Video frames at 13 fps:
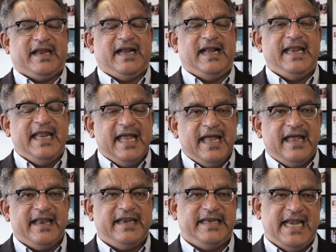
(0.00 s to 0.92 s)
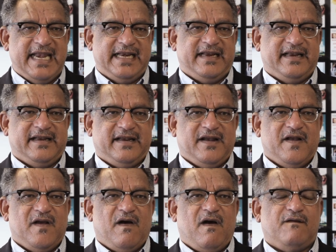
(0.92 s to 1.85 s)
clear sense
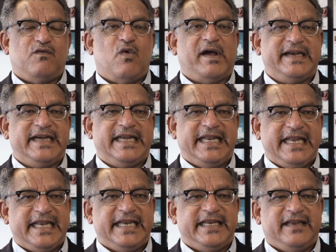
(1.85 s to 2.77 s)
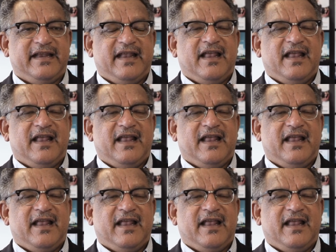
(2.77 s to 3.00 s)
of what it is